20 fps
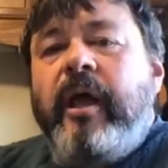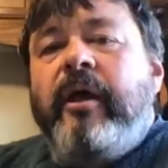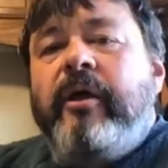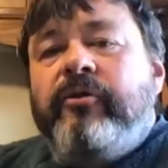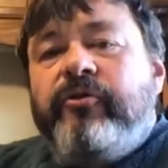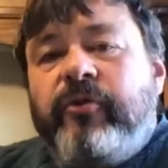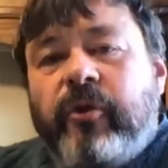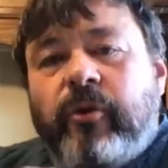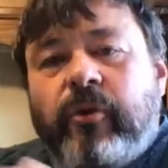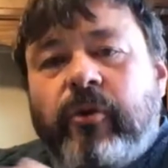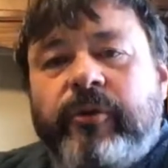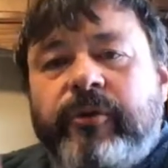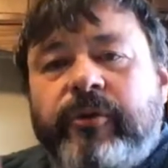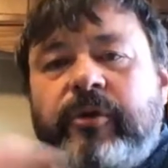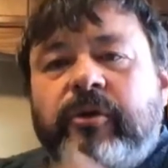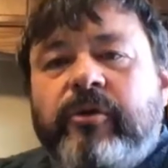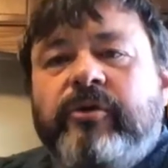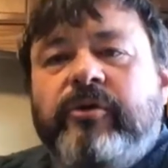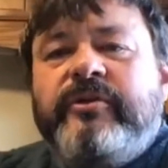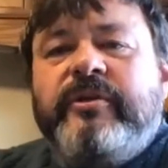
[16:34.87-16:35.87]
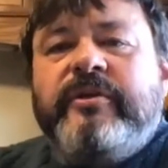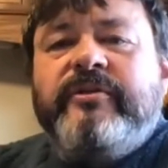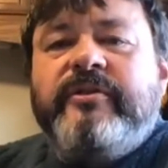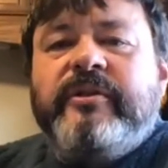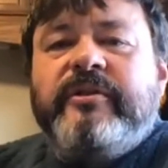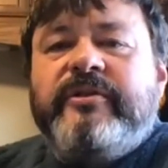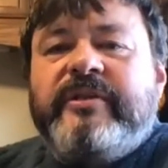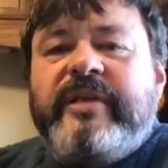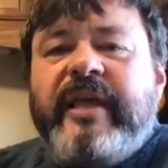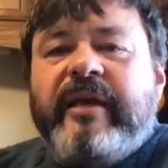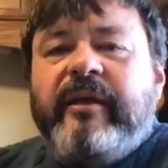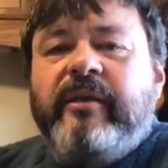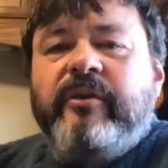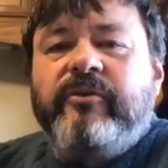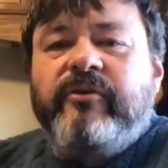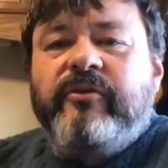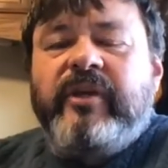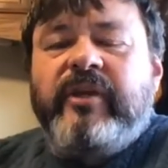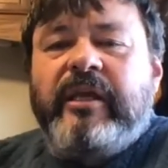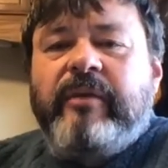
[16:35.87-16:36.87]
So right. yours is the
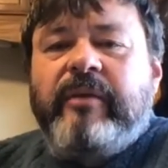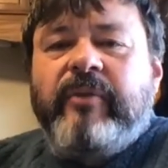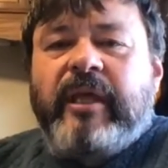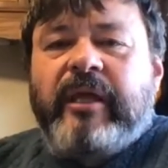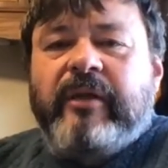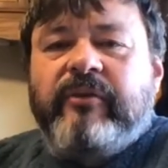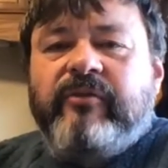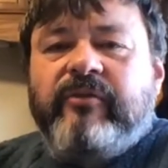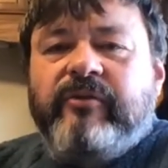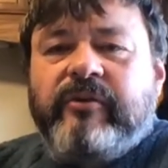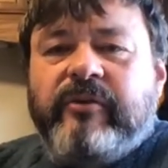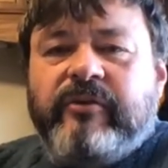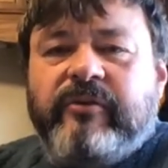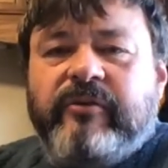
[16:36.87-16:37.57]
second team that's